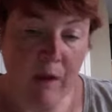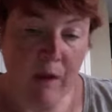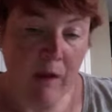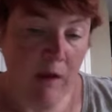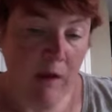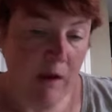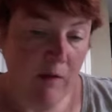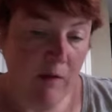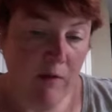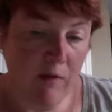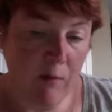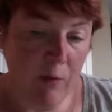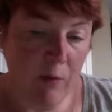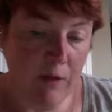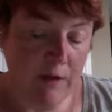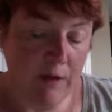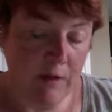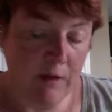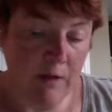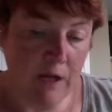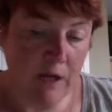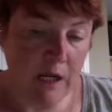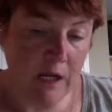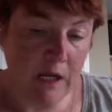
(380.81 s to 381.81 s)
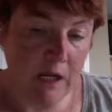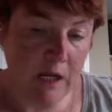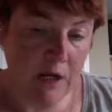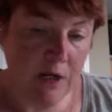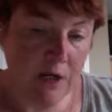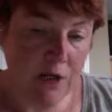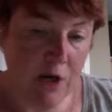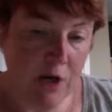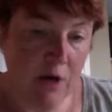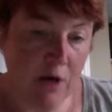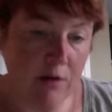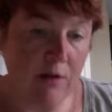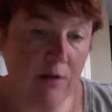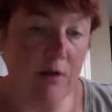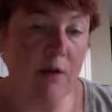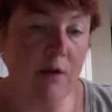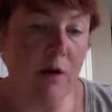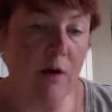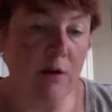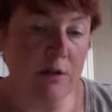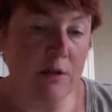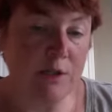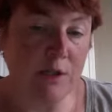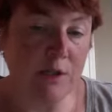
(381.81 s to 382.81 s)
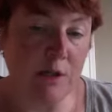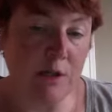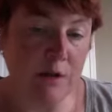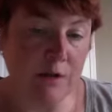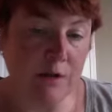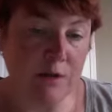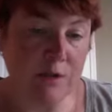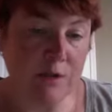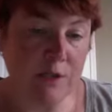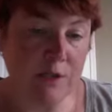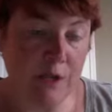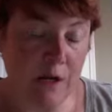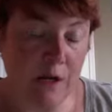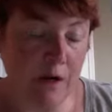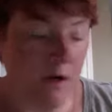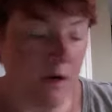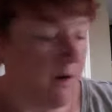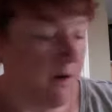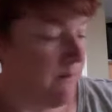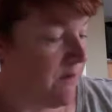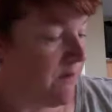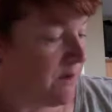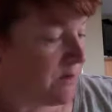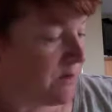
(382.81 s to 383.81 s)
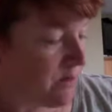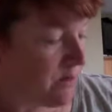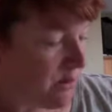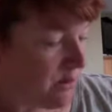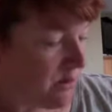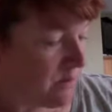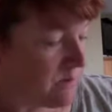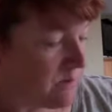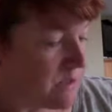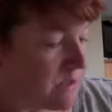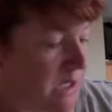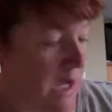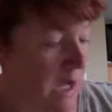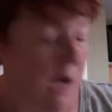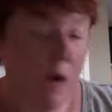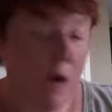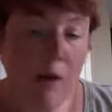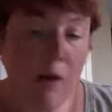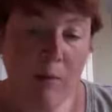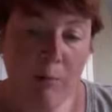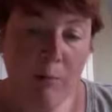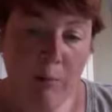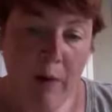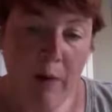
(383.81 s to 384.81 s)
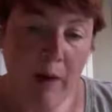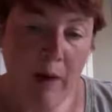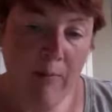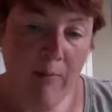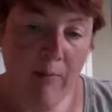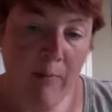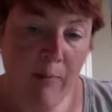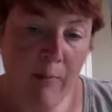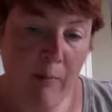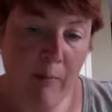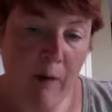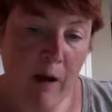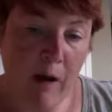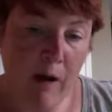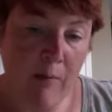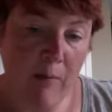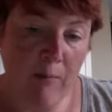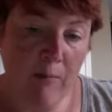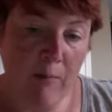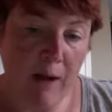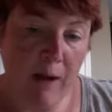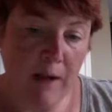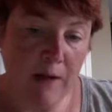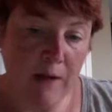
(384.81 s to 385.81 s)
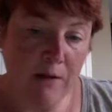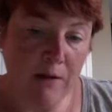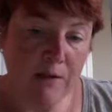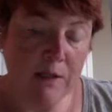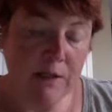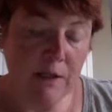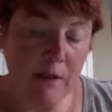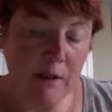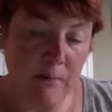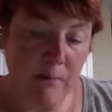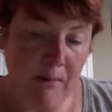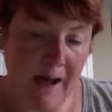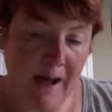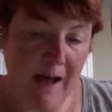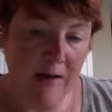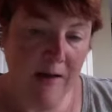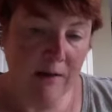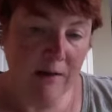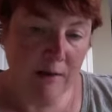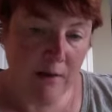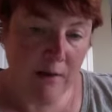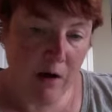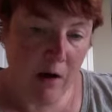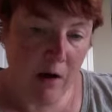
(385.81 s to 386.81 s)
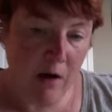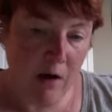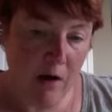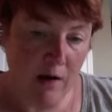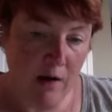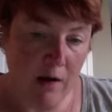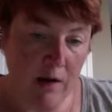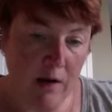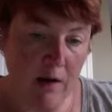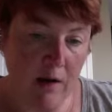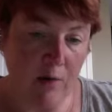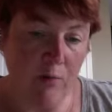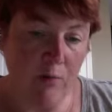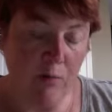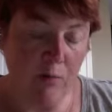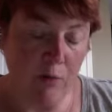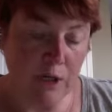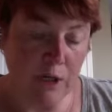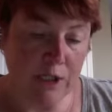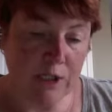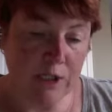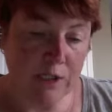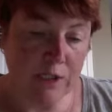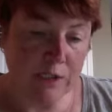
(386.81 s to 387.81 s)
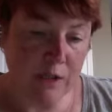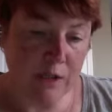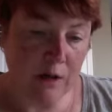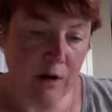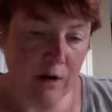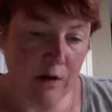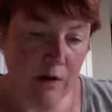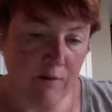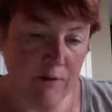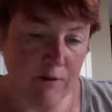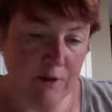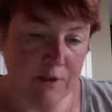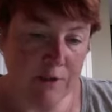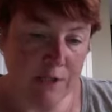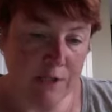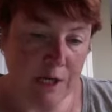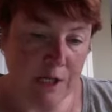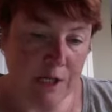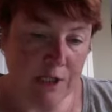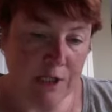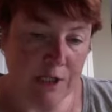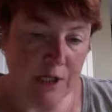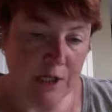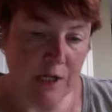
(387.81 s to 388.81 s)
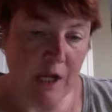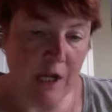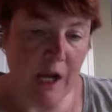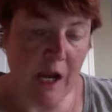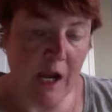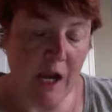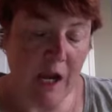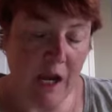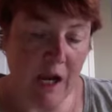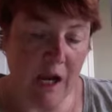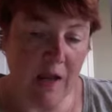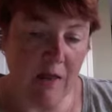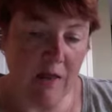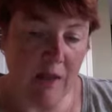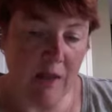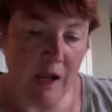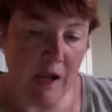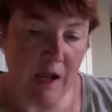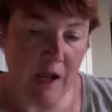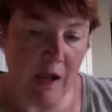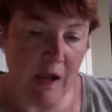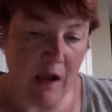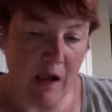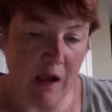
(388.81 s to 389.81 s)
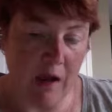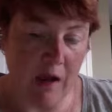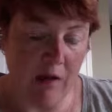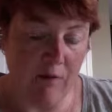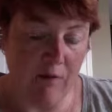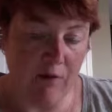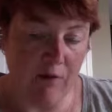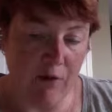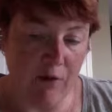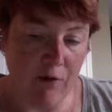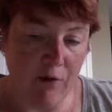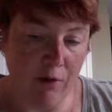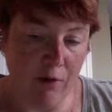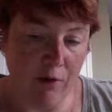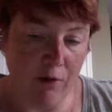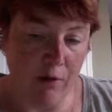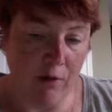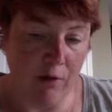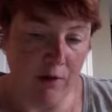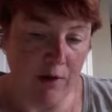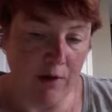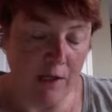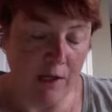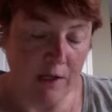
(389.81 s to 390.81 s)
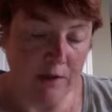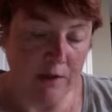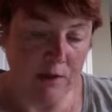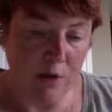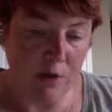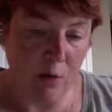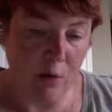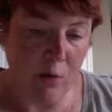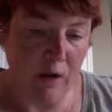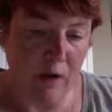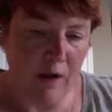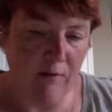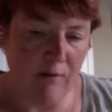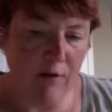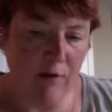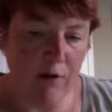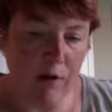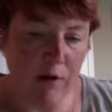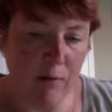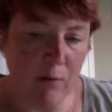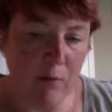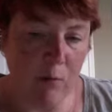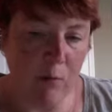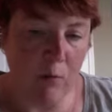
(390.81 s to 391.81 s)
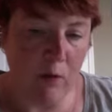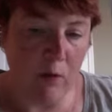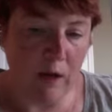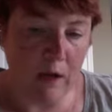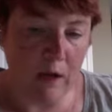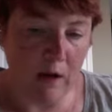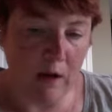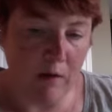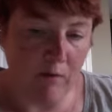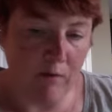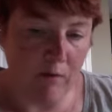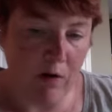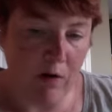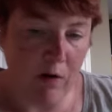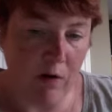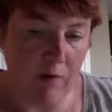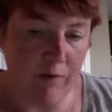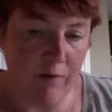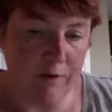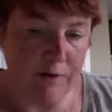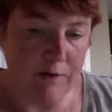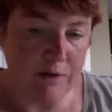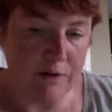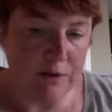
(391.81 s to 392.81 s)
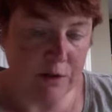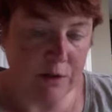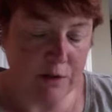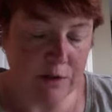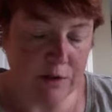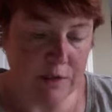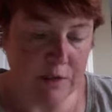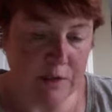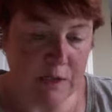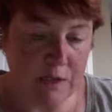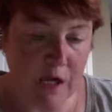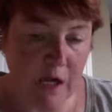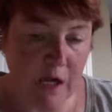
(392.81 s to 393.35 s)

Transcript: even within the Kika chart, the knowledge and understanding of the terms, but by using the math talk, it enriches the conversation and they get a further learning. So, whenever we can involve the students